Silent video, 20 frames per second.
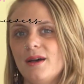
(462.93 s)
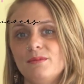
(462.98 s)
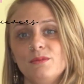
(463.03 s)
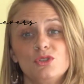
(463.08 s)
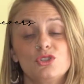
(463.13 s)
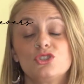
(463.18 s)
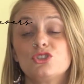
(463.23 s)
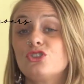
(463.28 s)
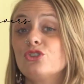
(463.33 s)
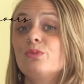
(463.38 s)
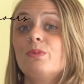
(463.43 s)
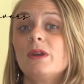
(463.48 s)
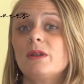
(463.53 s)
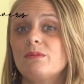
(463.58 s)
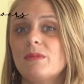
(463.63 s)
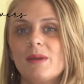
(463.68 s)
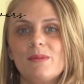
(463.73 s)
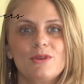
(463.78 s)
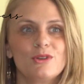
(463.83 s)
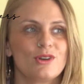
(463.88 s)
stupid.
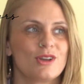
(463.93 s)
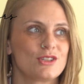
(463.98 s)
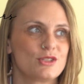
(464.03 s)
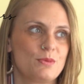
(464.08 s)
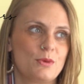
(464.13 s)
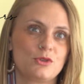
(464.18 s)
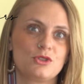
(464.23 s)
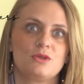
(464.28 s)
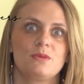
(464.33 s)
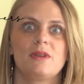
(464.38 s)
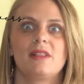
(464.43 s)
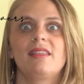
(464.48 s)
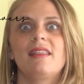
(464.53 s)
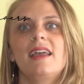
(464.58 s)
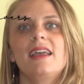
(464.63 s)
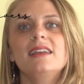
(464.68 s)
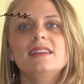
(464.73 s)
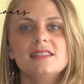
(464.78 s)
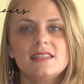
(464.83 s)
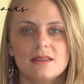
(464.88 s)
Maybe you're not supposed to be
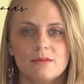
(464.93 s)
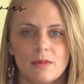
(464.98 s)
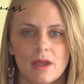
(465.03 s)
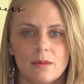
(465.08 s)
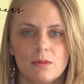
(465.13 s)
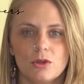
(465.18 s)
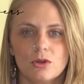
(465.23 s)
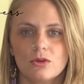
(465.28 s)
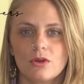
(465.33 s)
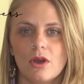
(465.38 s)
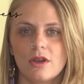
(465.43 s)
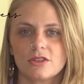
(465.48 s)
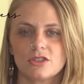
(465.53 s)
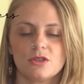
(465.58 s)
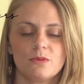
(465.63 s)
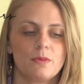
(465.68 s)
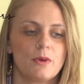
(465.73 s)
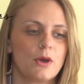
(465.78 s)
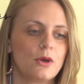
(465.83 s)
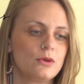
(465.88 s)
lazy. Maybe you're not
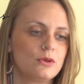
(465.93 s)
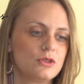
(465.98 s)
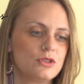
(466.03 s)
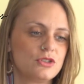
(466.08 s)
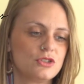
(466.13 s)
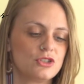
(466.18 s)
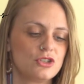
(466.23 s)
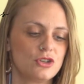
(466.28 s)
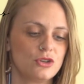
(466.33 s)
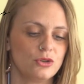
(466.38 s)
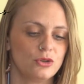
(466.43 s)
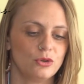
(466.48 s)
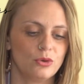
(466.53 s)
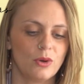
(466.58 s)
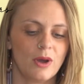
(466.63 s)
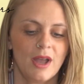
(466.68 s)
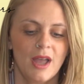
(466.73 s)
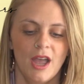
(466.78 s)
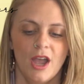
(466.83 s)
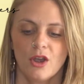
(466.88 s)
supposed
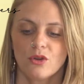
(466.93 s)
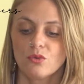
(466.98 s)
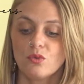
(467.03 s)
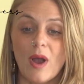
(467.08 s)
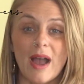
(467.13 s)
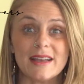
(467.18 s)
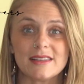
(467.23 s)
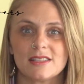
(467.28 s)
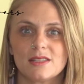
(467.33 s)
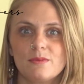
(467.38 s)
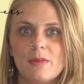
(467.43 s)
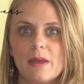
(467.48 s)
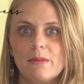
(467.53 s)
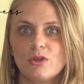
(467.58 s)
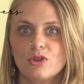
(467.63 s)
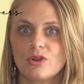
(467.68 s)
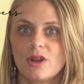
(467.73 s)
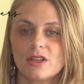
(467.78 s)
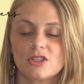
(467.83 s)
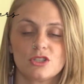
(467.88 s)
to rest. Maybe
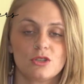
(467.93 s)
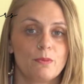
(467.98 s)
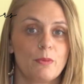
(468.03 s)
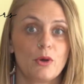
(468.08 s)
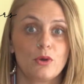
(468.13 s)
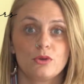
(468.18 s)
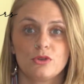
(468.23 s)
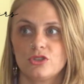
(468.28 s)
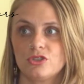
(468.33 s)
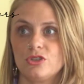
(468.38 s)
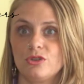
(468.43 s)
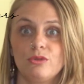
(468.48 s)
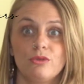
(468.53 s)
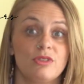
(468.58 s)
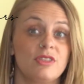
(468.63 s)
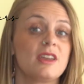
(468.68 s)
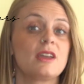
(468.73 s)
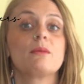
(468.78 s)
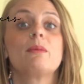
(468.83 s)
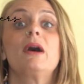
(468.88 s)
you're not supposed to
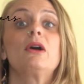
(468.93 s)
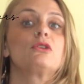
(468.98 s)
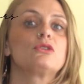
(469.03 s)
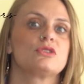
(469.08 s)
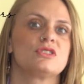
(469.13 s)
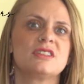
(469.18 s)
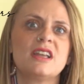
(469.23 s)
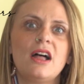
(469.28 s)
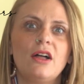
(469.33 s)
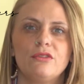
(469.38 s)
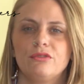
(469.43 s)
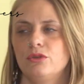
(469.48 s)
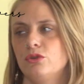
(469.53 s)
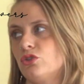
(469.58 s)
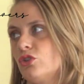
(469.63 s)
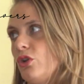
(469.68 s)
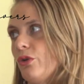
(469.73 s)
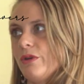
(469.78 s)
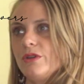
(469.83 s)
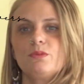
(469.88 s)
think about yourself. You
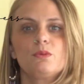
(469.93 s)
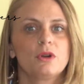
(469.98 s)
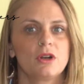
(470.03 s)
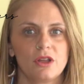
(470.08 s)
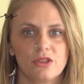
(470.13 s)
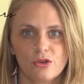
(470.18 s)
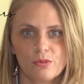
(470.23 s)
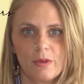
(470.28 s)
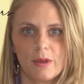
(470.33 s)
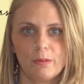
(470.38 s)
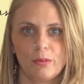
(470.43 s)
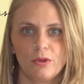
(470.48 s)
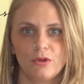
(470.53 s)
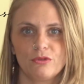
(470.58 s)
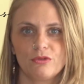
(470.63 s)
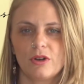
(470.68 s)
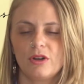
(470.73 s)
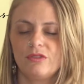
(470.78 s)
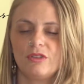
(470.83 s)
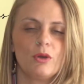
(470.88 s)
should always put other people in
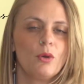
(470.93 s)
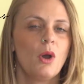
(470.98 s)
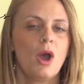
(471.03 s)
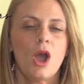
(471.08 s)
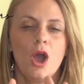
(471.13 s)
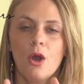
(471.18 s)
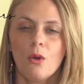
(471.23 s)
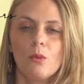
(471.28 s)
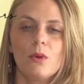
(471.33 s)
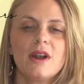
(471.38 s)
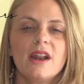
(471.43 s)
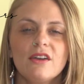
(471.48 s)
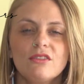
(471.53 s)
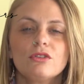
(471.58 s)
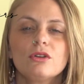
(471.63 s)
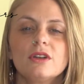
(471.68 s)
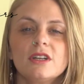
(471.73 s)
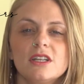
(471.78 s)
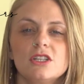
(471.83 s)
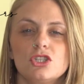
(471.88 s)
front of you.
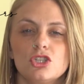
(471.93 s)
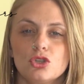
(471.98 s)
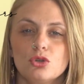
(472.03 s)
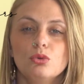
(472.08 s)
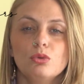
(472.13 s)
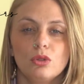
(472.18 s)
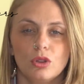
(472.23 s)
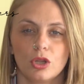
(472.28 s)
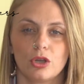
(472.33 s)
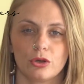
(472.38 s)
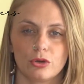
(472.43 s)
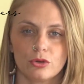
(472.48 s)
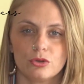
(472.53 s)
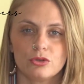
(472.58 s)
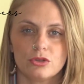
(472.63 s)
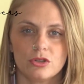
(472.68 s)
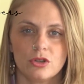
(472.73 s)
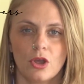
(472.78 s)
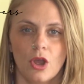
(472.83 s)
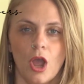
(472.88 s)
Whatever it is you
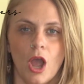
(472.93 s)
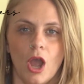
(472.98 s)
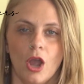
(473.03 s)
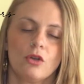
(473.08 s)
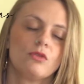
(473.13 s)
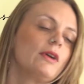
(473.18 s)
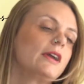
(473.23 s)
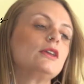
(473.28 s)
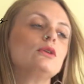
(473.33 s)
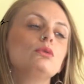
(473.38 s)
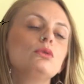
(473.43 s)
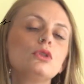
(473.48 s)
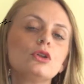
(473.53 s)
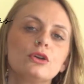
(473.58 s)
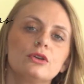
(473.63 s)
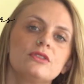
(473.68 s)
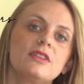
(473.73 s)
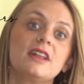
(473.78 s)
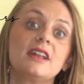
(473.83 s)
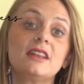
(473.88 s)
learned, right? You
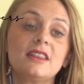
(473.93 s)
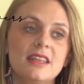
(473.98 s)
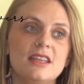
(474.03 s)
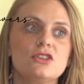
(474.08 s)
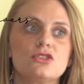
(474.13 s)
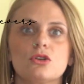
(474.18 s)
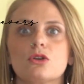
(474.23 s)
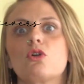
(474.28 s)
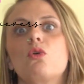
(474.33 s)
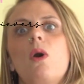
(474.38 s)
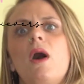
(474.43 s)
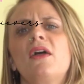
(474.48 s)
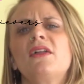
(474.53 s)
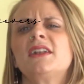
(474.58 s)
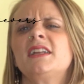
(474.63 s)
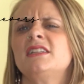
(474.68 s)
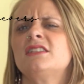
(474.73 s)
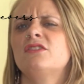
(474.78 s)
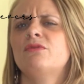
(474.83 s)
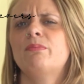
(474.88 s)
learn that these are
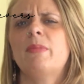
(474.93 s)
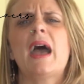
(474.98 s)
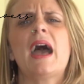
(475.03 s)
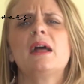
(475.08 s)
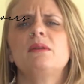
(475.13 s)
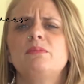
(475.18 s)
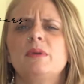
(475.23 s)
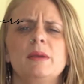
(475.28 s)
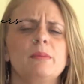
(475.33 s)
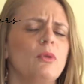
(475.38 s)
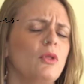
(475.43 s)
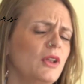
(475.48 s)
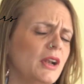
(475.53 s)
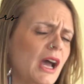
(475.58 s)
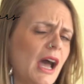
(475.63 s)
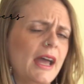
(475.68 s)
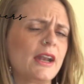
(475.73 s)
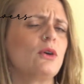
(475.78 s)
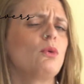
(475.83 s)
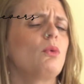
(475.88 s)
qualities of bad people, and
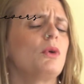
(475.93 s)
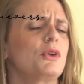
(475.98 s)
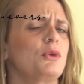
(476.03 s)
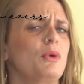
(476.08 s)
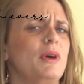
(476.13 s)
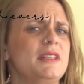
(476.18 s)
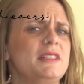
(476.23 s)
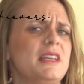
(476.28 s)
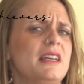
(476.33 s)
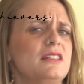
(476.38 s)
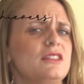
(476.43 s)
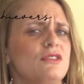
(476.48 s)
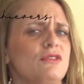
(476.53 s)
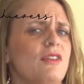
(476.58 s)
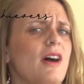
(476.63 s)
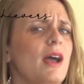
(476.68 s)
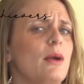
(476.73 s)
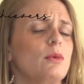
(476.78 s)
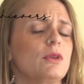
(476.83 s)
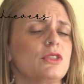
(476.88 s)
I don't want to
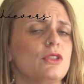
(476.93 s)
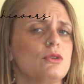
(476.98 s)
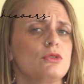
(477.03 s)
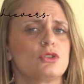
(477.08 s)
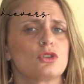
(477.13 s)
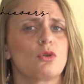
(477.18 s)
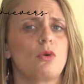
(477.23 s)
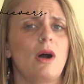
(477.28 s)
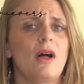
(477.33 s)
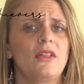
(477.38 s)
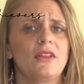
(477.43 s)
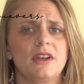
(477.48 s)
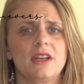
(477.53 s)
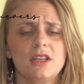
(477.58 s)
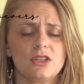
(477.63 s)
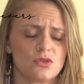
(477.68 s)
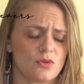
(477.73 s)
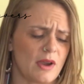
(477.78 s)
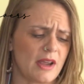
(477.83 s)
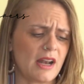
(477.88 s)
identify with those
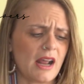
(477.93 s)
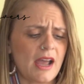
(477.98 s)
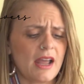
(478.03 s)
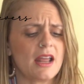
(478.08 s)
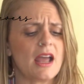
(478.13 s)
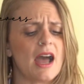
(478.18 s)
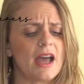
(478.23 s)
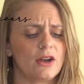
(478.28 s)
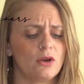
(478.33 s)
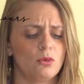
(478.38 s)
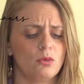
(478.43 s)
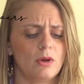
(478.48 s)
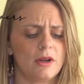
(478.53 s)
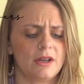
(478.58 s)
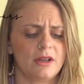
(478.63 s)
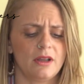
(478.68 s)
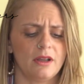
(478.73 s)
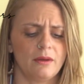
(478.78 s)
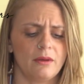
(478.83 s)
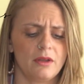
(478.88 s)
qualities, right? I don't want
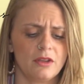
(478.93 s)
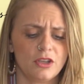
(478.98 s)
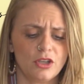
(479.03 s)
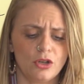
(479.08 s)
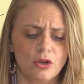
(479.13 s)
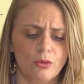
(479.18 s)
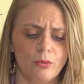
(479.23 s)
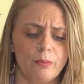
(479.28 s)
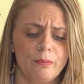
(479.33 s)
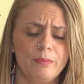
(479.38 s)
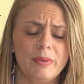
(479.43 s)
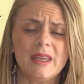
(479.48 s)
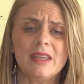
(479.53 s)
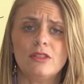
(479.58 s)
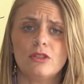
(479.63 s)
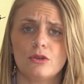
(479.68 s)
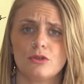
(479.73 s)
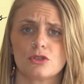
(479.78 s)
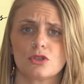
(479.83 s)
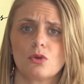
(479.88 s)
to, be those